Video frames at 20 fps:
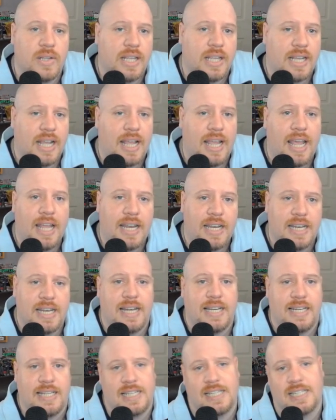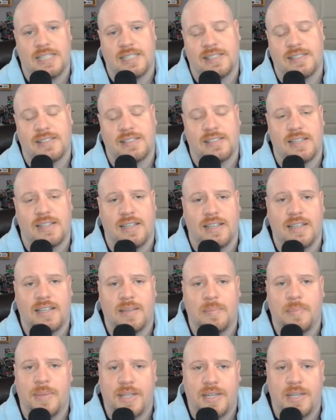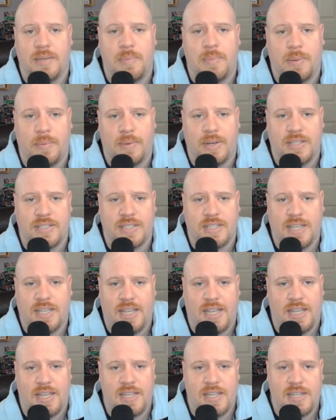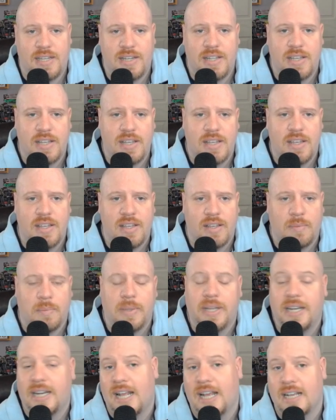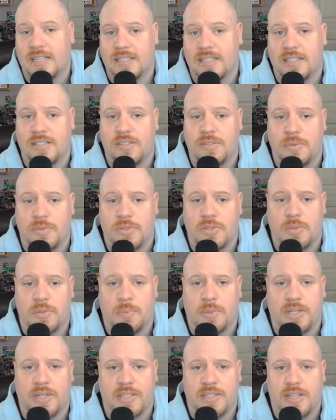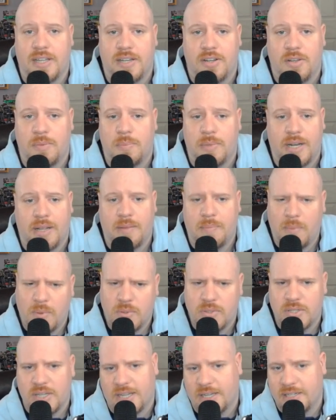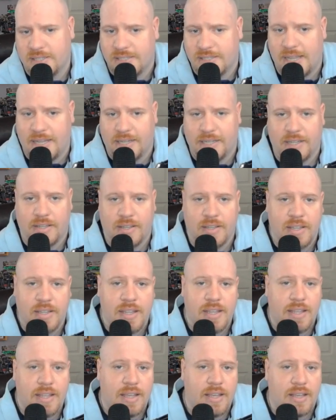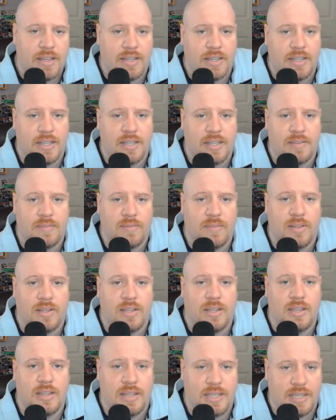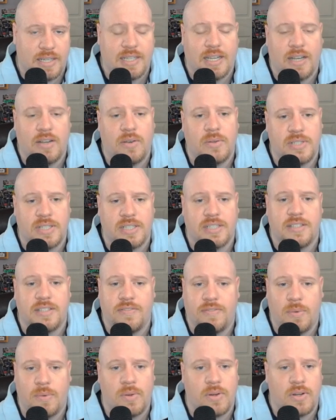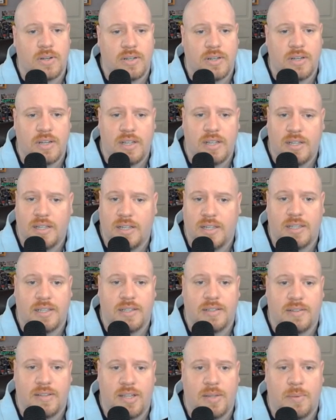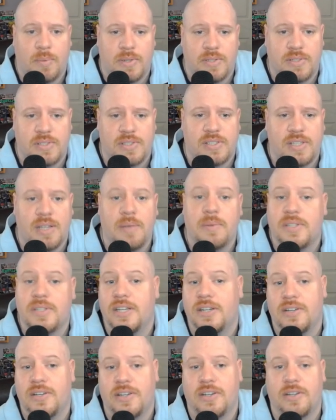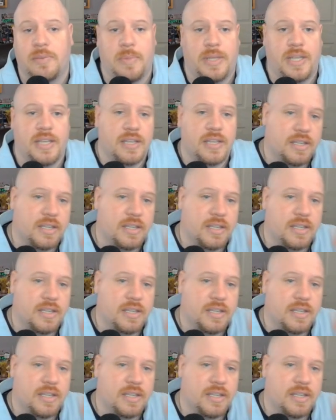Like I had an NES, played it a bit when I was a kid. We had access to a Super Nintendo, but I mostly had Sega. The Nintendo 64, it was near and dear to me.